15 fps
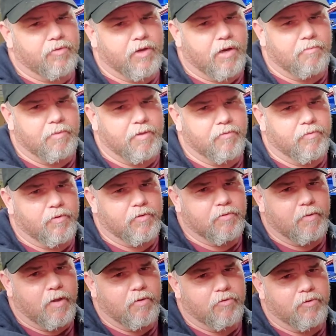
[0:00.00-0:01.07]
coming for some
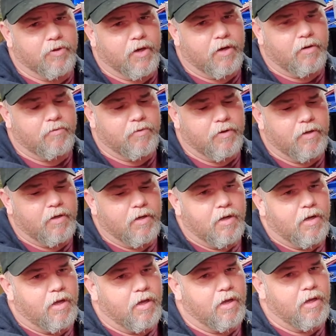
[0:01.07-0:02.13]
other stuff,
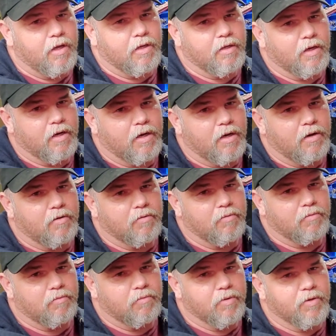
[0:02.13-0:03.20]
and uh,
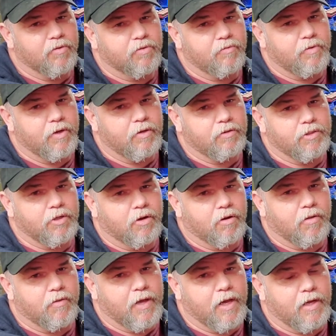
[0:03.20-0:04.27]
we'll get some video shot
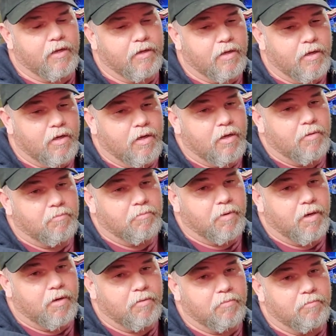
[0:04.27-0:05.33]
on that.
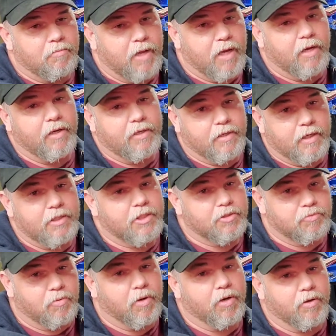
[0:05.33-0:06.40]
But mainly, I
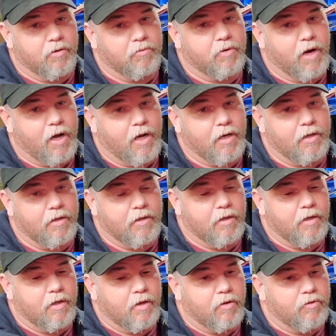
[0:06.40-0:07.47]
just want to go ride.
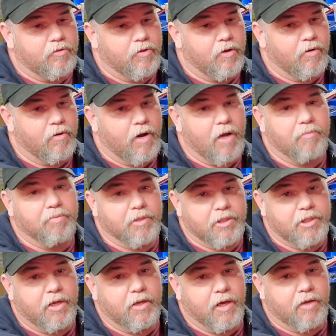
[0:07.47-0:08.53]
So I
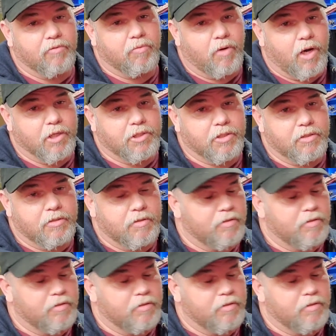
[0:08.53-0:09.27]
appreciate you guys watching.